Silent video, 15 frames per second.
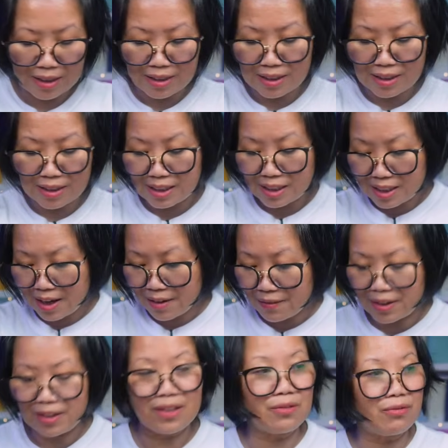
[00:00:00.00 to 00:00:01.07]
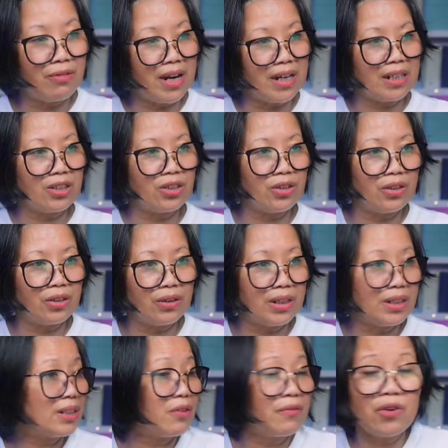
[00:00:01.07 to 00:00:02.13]
discovered the running to-do
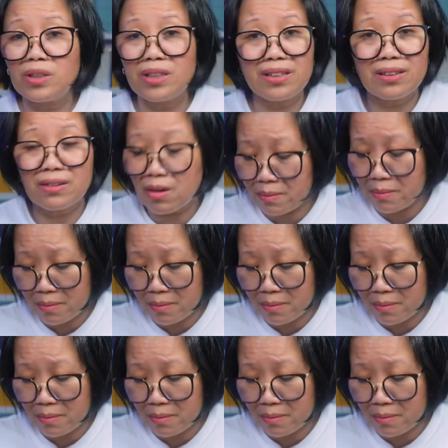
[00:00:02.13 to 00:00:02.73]
list. Of course, it's